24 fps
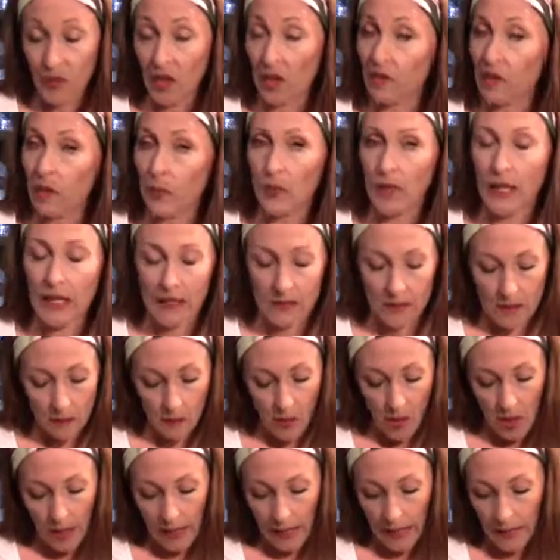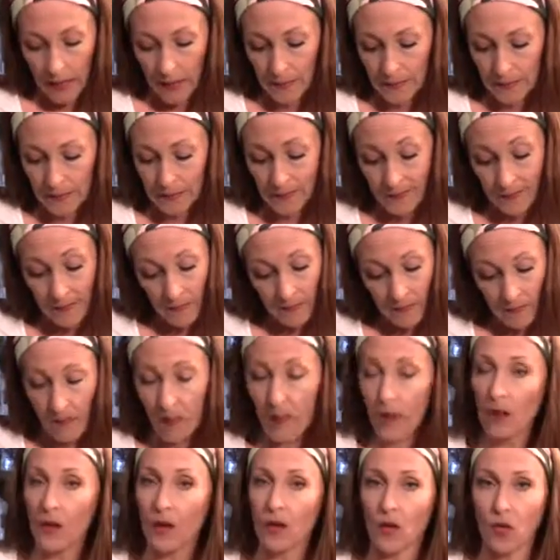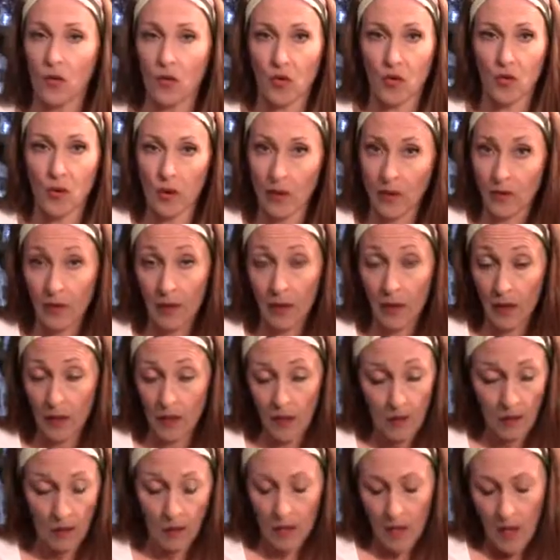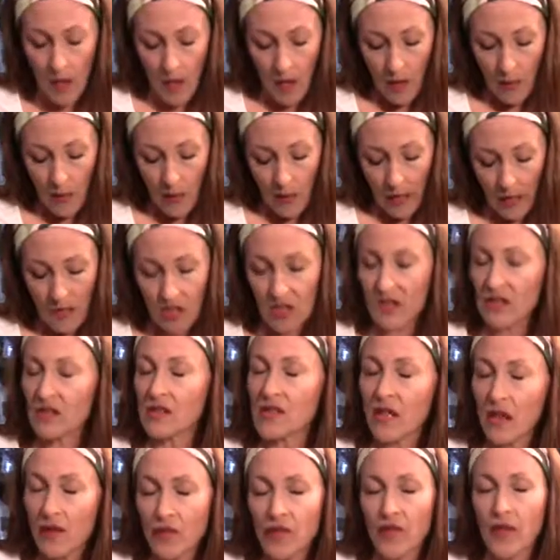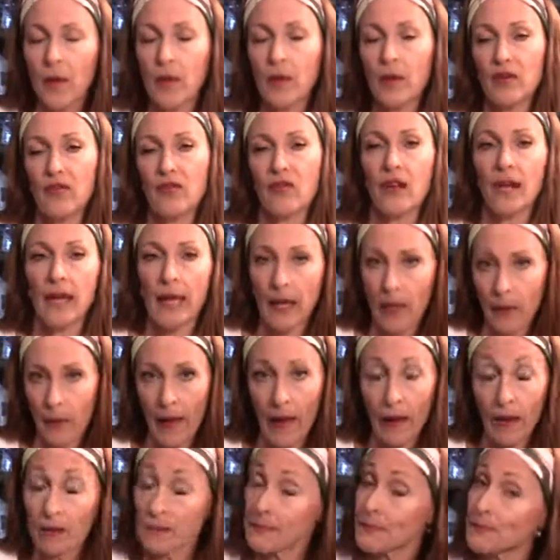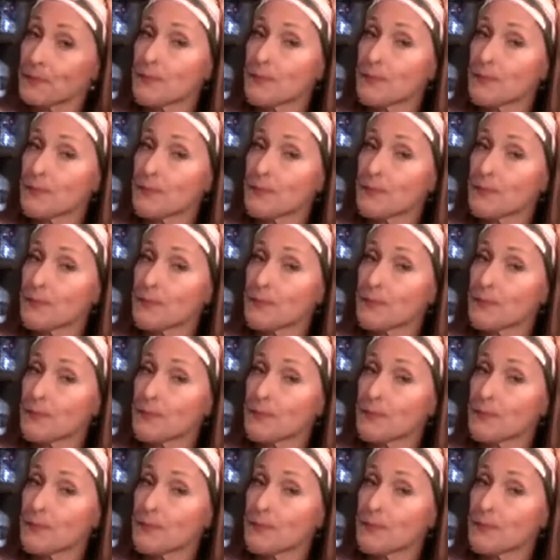Replace them, clean them, do whatever you got to do. But just stuff that we forget about